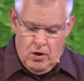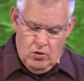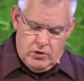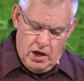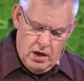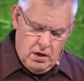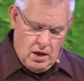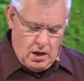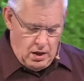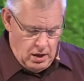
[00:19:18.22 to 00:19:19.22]
okay,
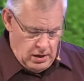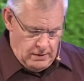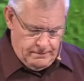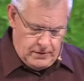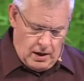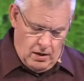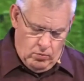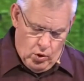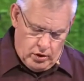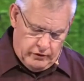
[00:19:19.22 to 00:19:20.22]

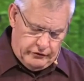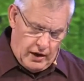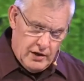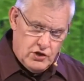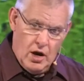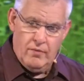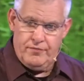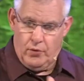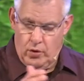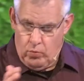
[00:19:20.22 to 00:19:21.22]
I'll work a side
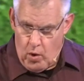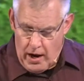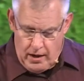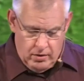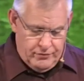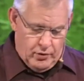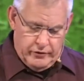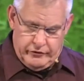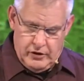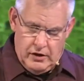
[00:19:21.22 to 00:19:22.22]
job for a while, for
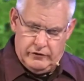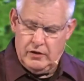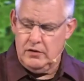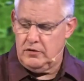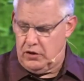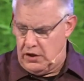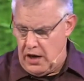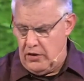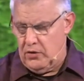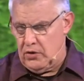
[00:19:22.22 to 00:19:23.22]
a season,
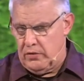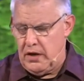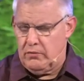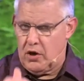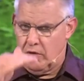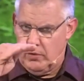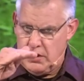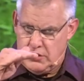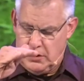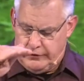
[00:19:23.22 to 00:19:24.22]
together agreeing we're going to
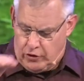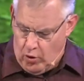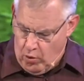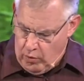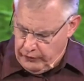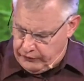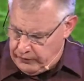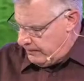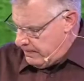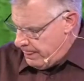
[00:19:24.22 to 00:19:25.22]
reach these
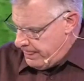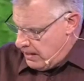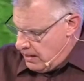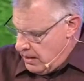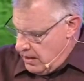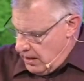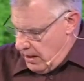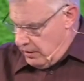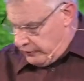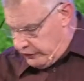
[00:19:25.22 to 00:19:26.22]
goals
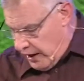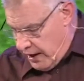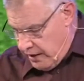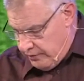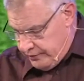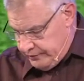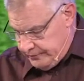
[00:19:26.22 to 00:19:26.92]
and save.